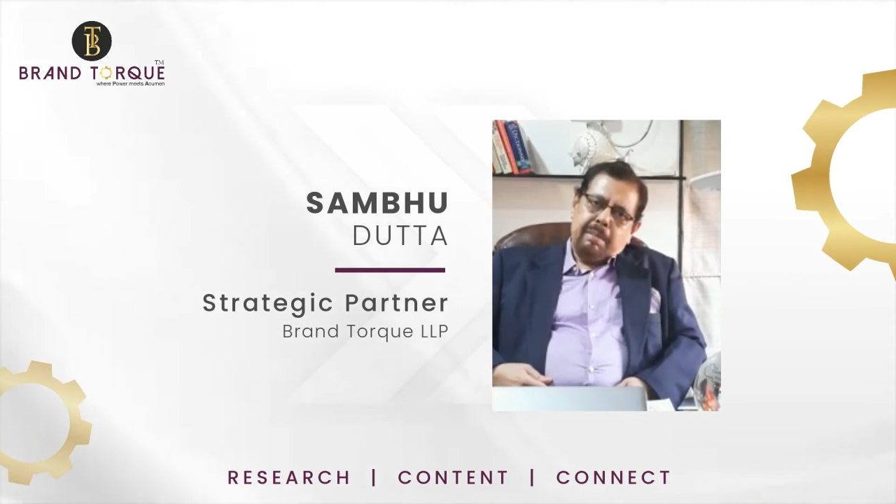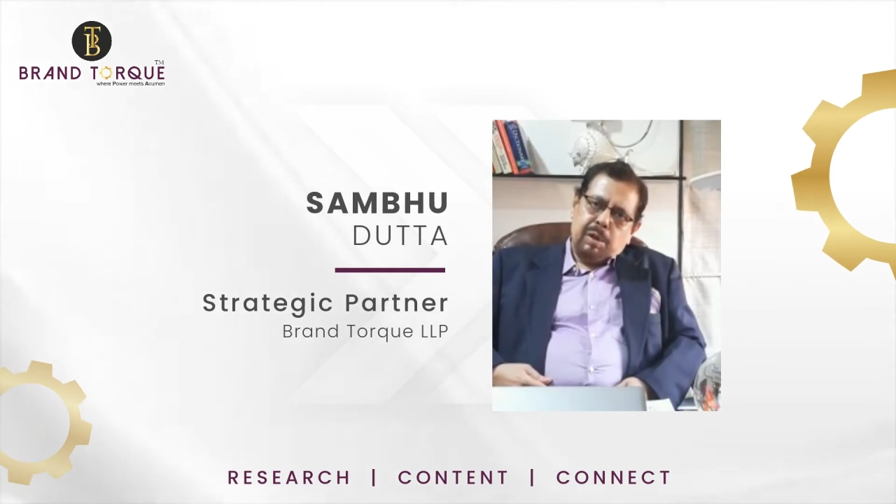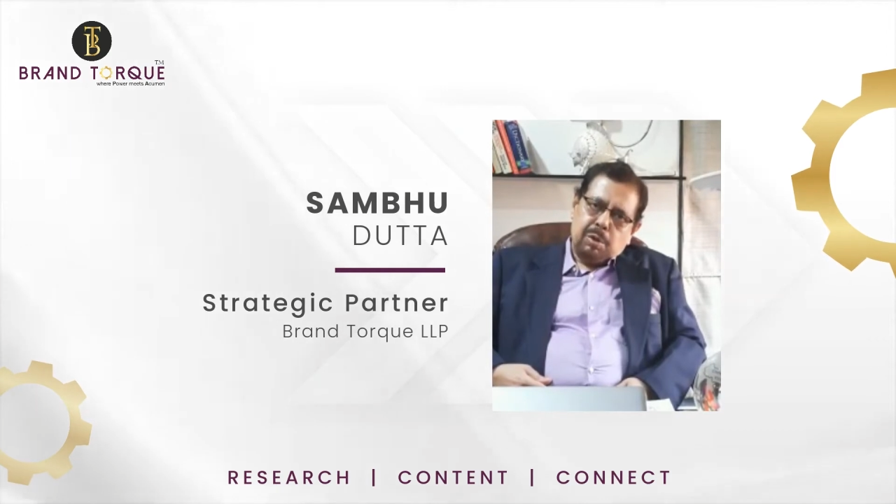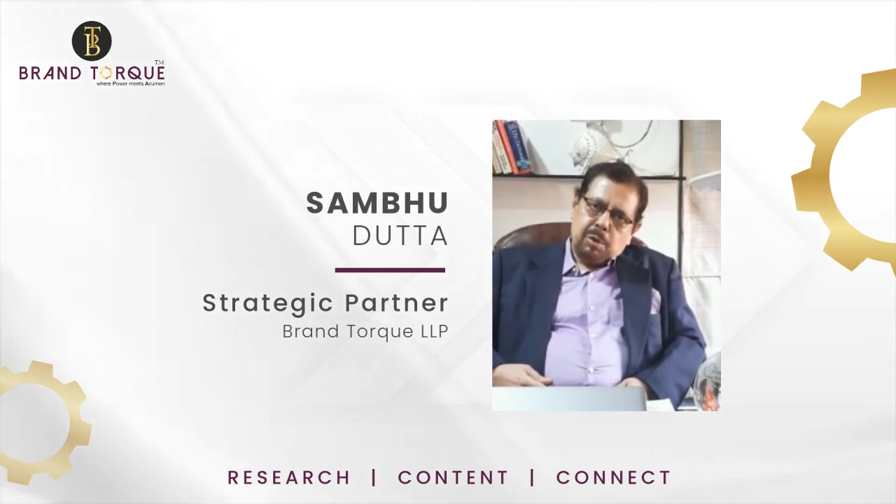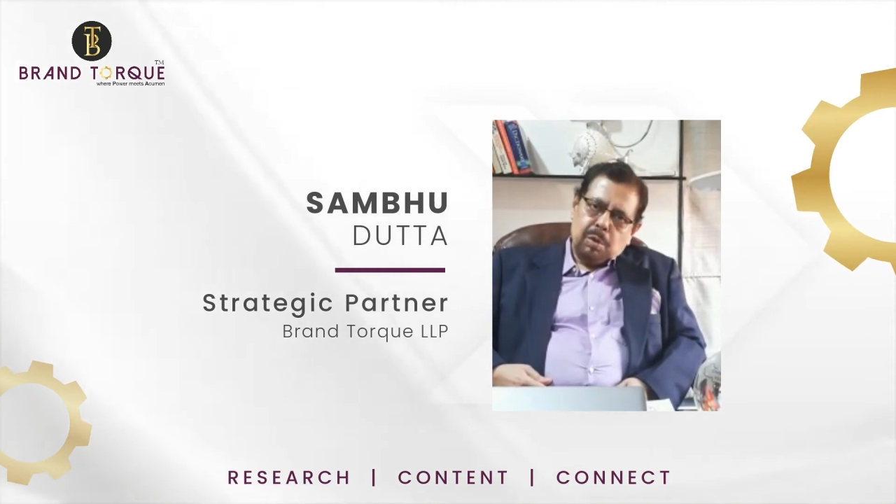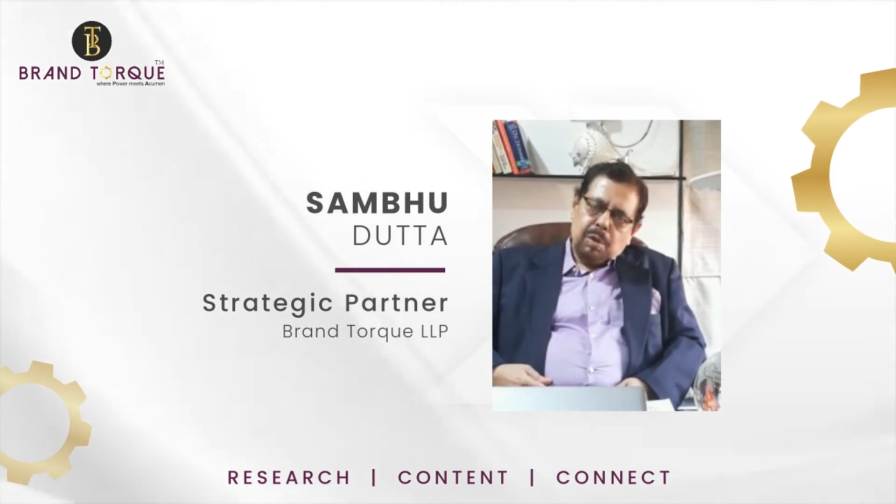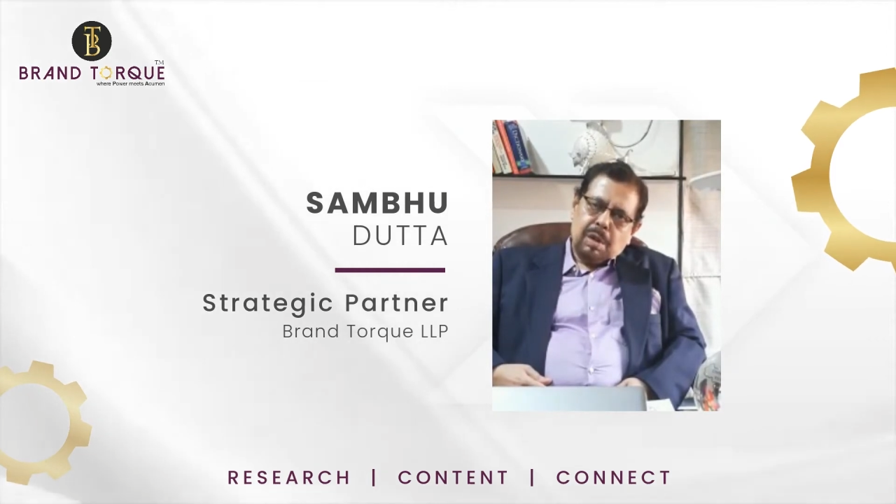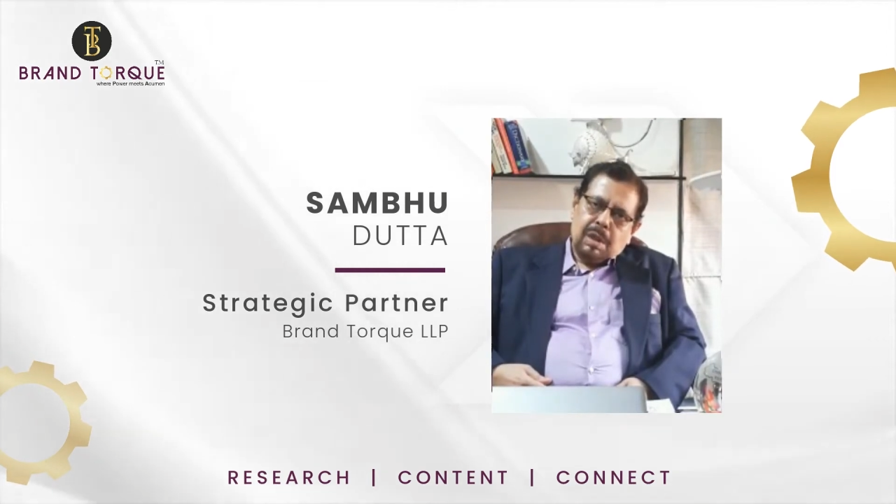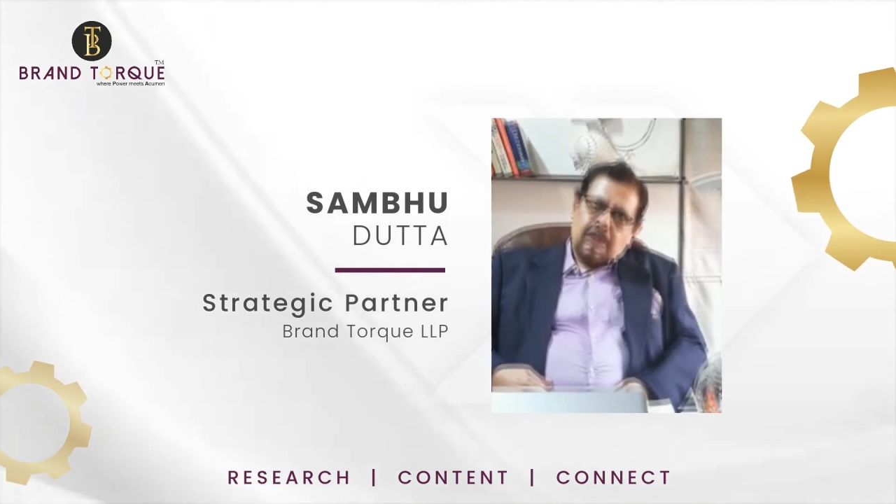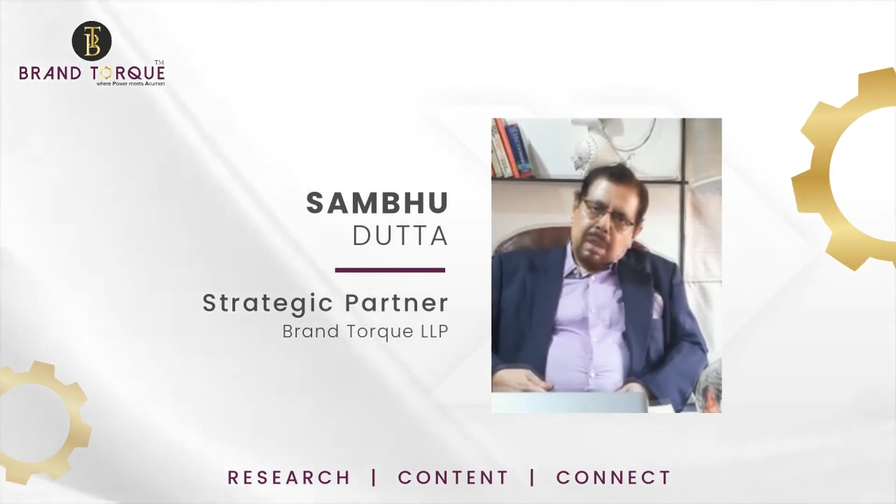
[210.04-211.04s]
able to
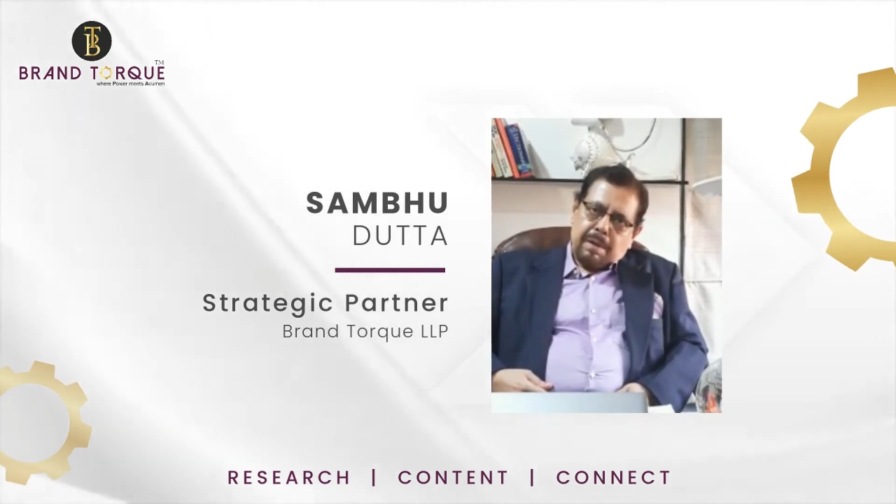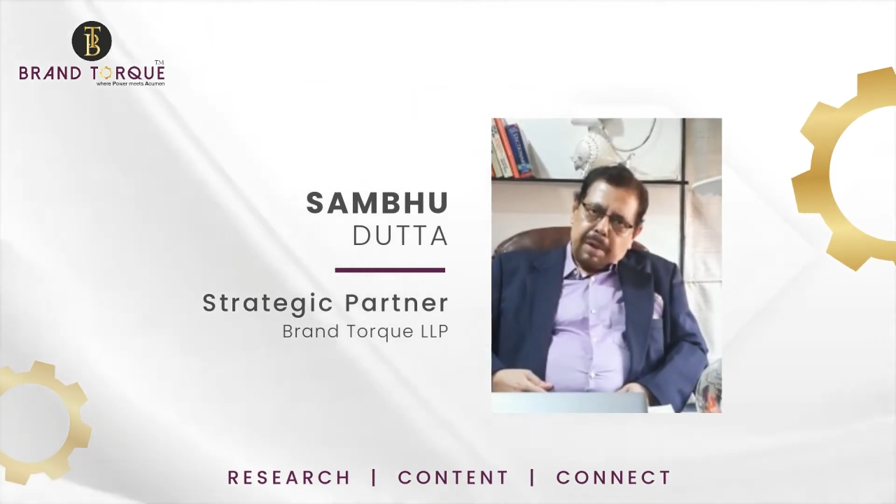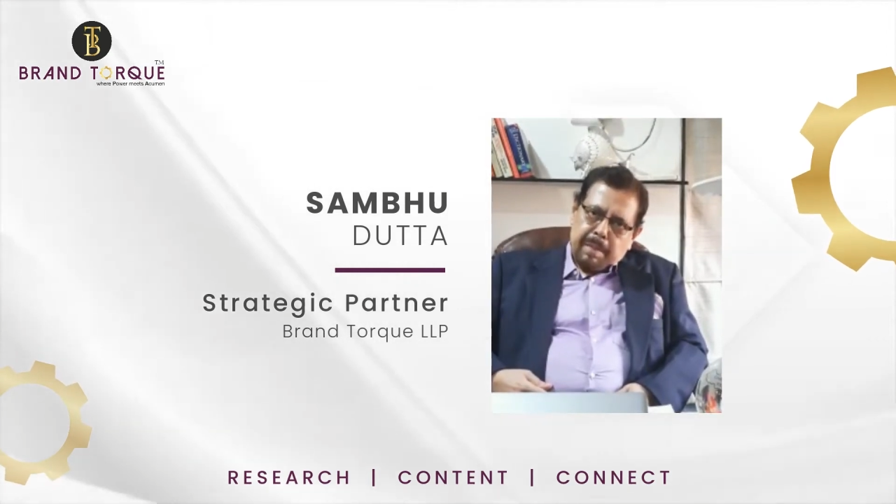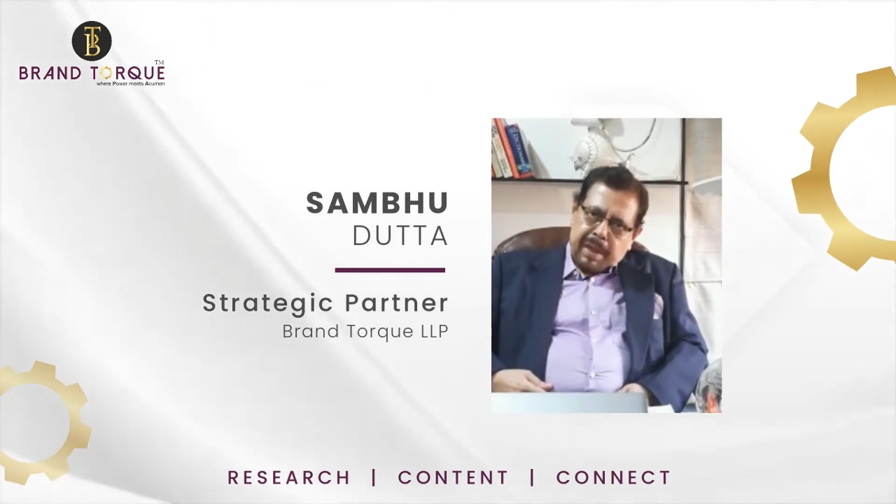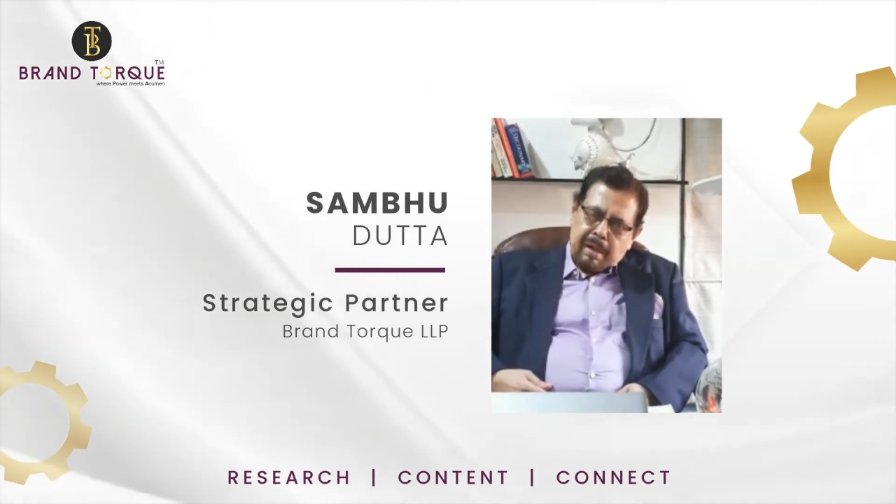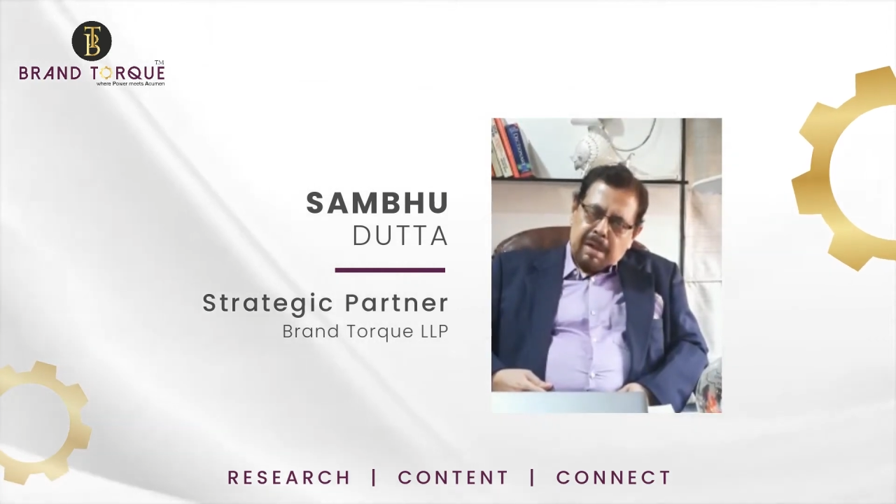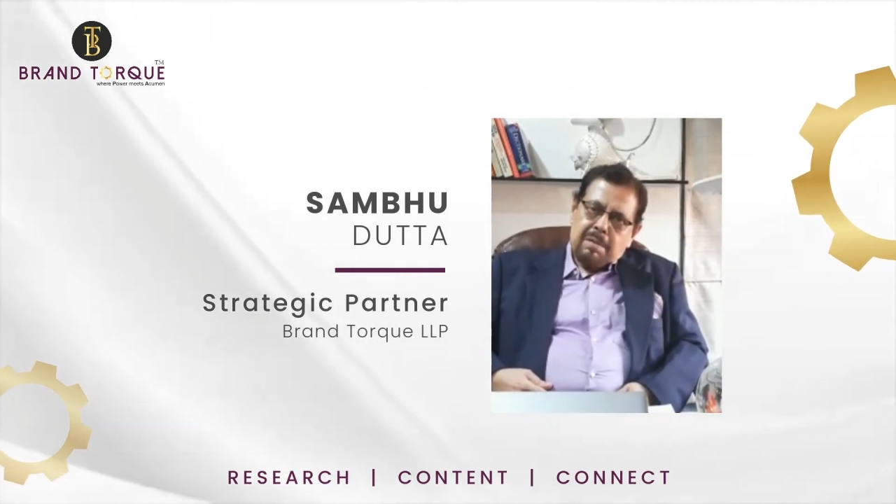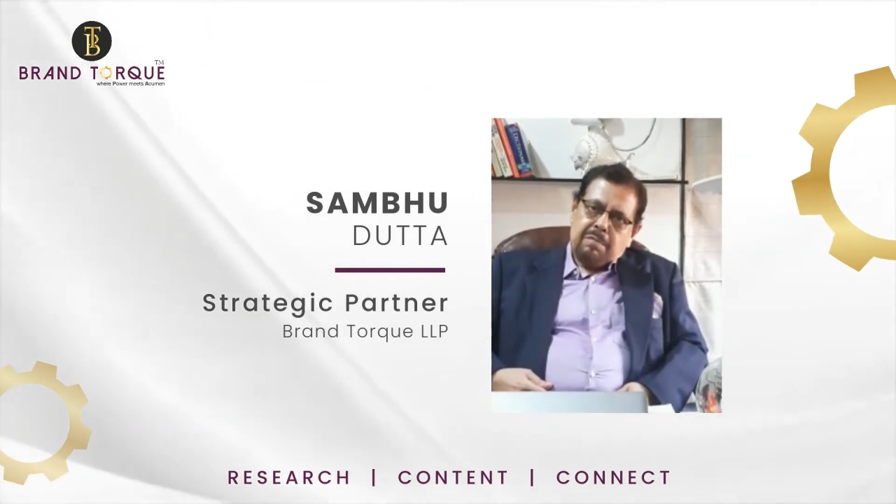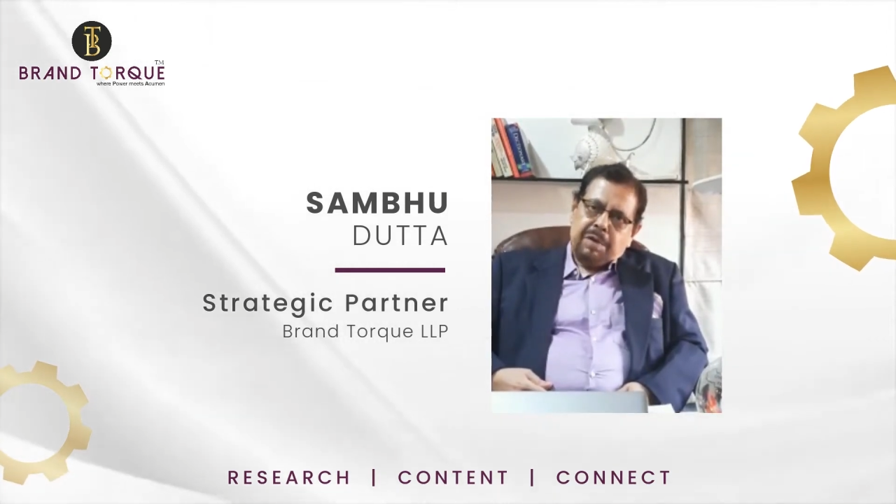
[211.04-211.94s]
remain